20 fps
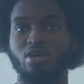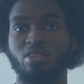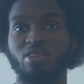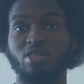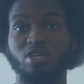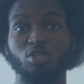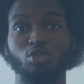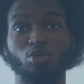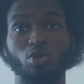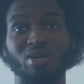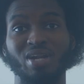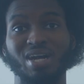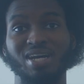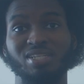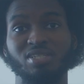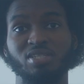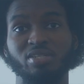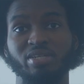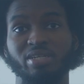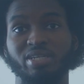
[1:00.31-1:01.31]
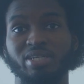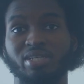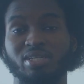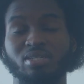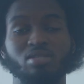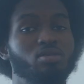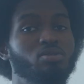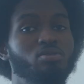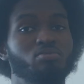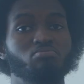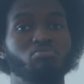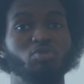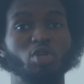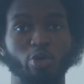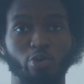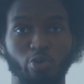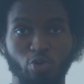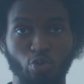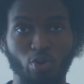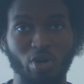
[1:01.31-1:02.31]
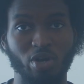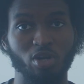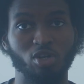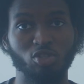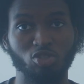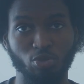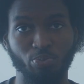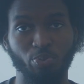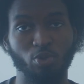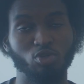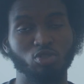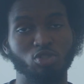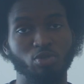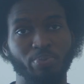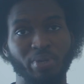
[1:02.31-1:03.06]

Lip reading: The short answer is no, you are not supposed to